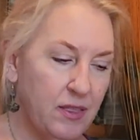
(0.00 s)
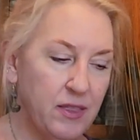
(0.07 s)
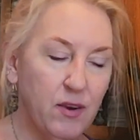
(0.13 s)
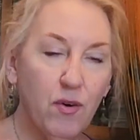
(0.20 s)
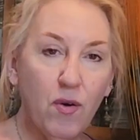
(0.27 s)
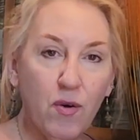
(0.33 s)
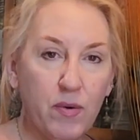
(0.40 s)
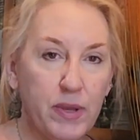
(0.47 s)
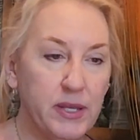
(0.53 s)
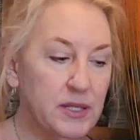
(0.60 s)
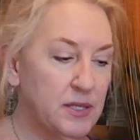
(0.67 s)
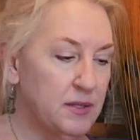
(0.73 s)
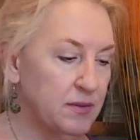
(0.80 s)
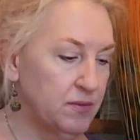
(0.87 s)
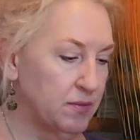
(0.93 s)
they're
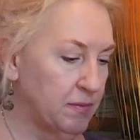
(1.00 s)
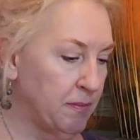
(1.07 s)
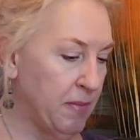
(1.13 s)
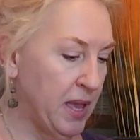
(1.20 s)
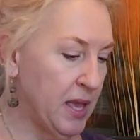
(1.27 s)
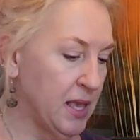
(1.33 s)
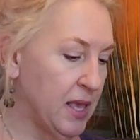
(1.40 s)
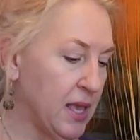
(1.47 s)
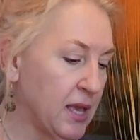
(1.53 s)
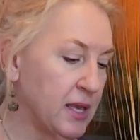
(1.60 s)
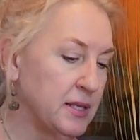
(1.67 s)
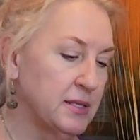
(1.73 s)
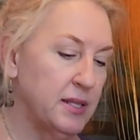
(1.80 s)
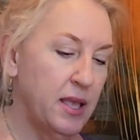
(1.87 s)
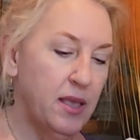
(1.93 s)
always manky
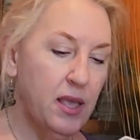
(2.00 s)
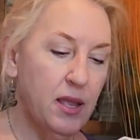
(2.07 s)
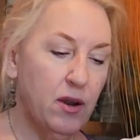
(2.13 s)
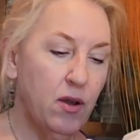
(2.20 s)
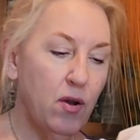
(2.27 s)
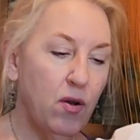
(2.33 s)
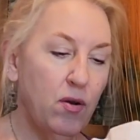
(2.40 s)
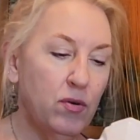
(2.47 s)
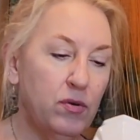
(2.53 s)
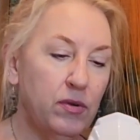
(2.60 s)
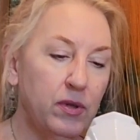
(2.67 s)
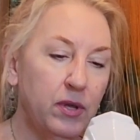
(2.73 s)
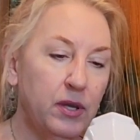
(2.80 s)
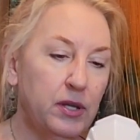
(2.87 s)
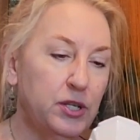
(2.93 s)
because they get all
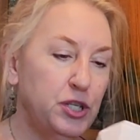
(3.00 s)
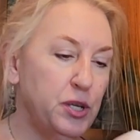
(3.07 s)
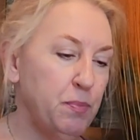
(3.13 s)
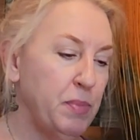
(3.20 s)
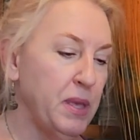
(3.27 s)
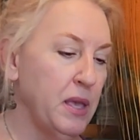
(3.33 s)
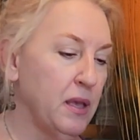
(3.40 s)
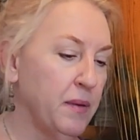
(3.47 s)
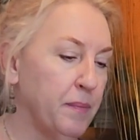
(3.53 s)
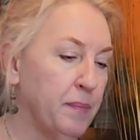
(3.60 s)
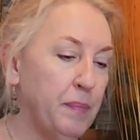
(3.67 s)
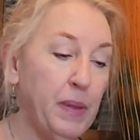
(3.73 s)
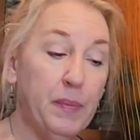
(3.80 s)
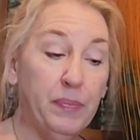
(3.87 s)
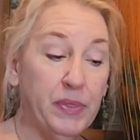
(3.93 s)
chippy.
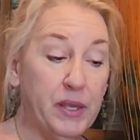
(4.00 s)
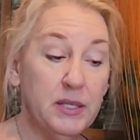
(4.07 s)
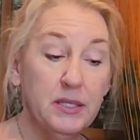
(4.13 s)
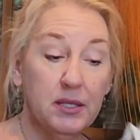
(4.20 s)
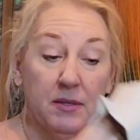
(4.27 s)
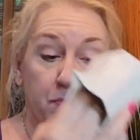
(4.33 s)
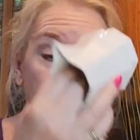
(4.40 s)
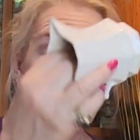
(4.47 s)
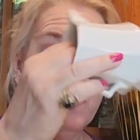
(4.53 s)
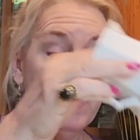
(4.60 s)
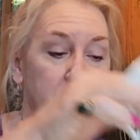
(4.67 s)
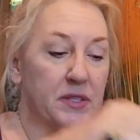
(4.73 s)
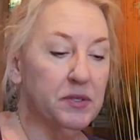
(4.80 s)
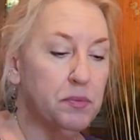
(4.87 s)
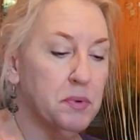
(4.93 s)
But this is
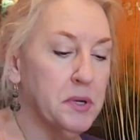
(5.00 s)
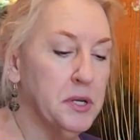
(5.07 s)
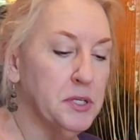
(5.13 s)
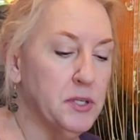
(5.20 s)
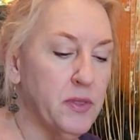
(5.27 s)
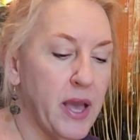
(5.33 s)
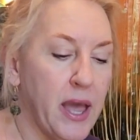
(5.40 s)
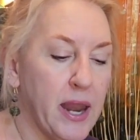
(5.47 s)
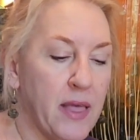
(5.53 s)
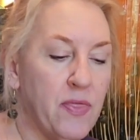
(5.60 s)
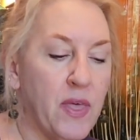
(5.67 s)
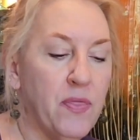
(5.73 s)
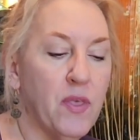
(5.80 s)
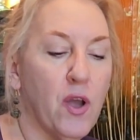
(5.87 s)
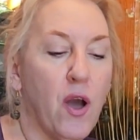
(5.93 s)
perfect, so we're going to do that. And
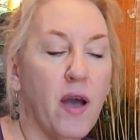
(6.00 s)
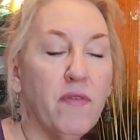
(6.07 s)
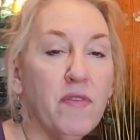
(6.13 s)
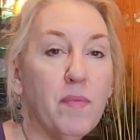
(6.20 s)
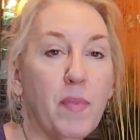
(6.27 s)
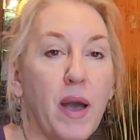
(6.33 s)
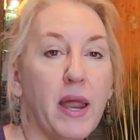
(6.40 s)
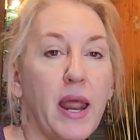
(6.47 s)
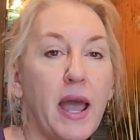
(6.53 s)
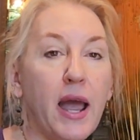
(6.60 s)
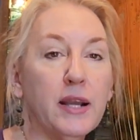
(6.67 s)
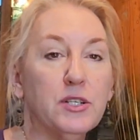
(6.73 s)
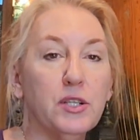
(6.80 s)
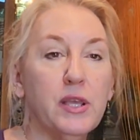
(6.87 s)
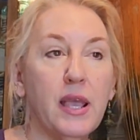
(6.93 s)
then the coffee pot
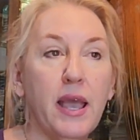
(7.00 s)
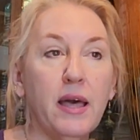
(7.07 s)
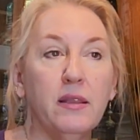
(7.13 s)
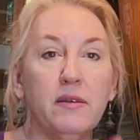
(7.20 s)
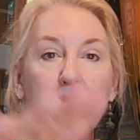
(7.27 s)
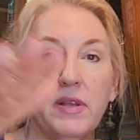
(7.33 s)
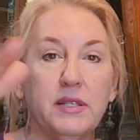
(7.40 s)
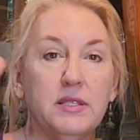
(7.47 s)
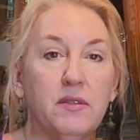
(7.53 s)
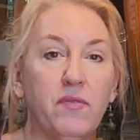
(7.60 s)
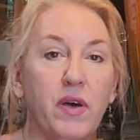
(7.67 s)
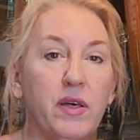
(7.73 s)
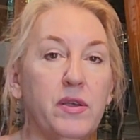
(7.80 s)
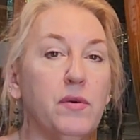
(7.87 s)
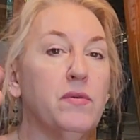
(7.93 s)
actually elevates the
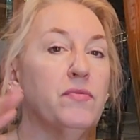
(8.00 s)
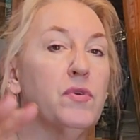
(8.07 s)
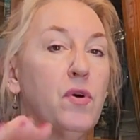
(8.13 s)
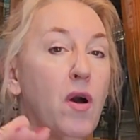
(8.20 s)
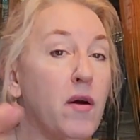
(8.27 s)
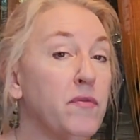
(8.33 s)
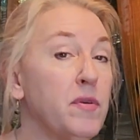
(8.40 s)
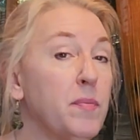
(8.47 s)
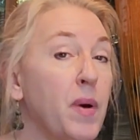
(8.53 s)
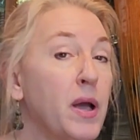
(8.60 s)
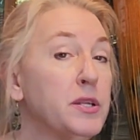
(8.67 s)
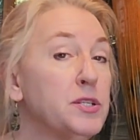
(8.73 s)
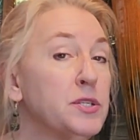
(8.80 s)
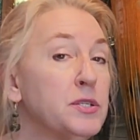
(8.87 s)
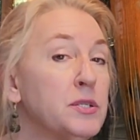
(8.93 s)
value of the coffee
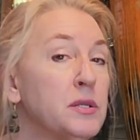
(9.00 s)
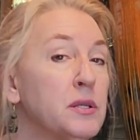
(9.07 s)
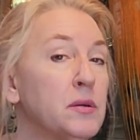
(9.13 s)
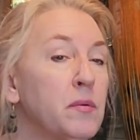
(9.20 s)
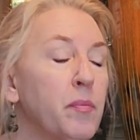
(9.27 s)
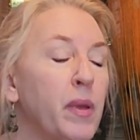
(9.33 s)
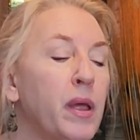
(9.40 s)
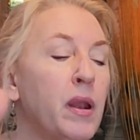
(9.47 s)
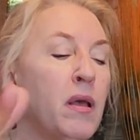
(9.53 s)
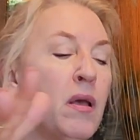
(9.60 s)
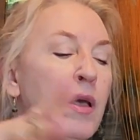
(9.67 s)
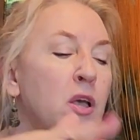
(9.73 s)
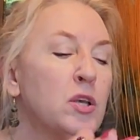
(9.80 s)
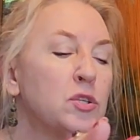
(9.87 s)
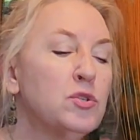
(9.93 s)
pot just a little bit.
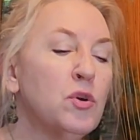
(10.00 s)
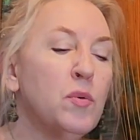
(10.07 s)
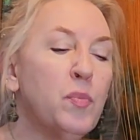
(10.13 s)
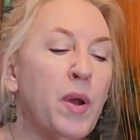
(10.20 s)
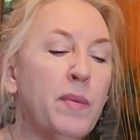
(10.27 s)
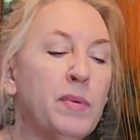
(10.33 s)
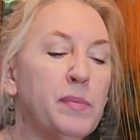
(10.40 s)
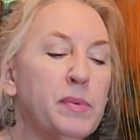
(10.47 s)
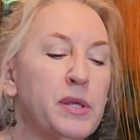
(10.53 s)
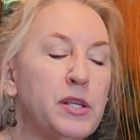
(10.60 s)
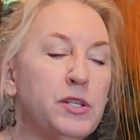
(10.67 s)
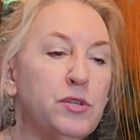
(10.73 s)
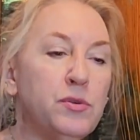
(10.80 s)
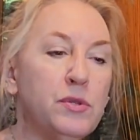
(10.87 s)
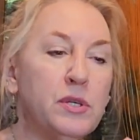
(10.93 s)
So I'll probably
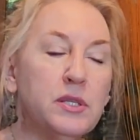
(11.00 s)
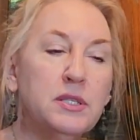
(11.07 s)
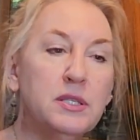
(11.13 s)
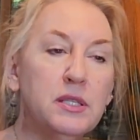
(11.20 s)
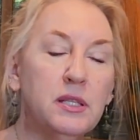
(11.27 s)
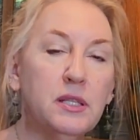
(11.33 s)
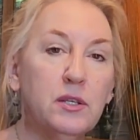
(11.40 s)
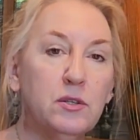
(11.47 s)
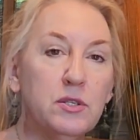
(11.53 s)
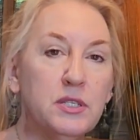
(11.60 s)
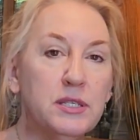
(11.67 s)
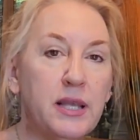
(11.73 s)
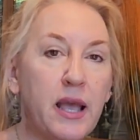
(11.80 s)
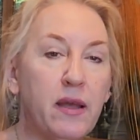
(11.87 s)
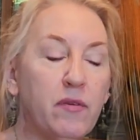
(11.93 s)
do the little
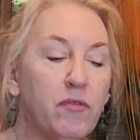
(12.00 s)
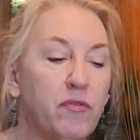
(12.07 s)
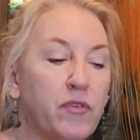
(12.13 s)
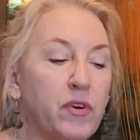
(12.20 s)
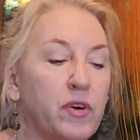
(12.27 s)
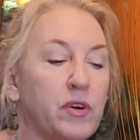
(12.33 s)
set for